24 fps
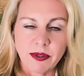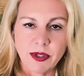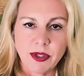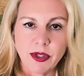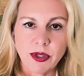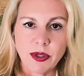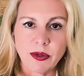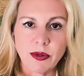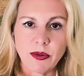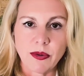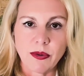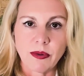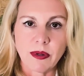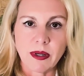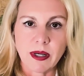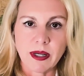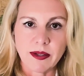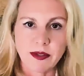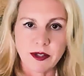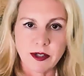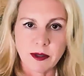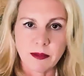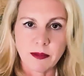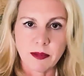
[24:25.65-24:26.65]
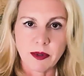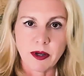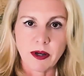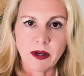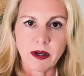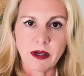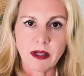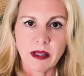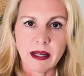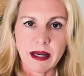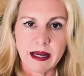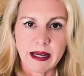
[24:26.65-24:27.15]
to customer
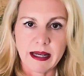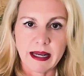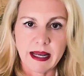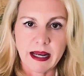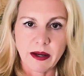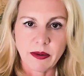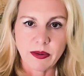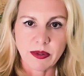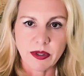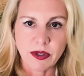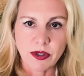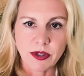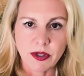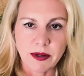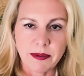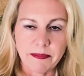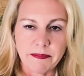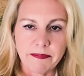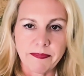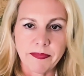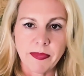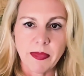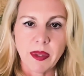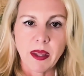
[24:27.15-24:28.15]
or client acquisition.